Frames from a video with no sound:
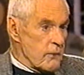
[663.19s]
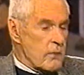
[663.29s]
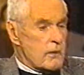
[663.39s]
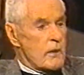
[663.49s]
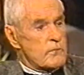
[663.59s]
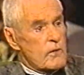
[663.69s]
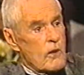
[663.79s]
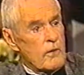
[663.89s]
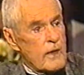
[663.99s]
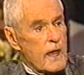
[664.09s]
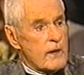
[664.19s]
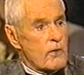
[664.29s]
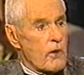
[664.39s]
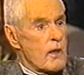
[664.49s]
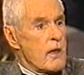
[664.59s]
Then when it comes along, you can't
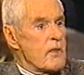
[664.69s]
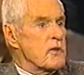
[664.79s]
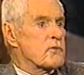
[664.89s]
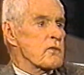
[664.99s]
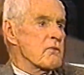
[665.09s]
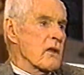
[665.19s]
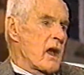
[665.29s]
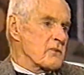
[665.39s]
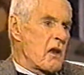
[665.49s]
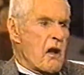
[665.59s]
ignore it, then you trivialize it.